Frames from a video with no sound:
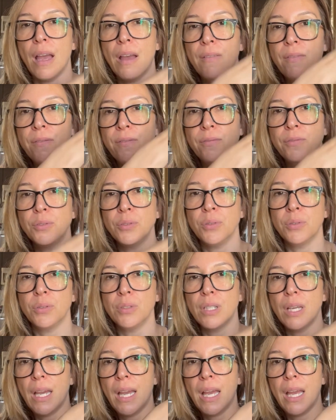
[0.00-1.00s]

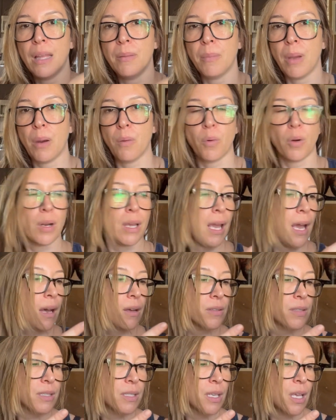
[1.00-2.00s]
food, and my
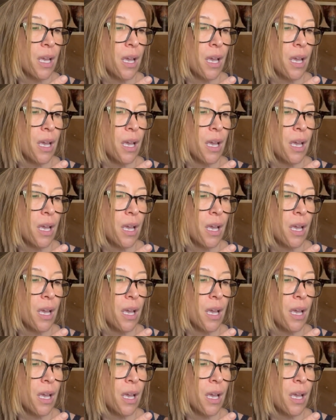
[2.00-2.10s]
workouts.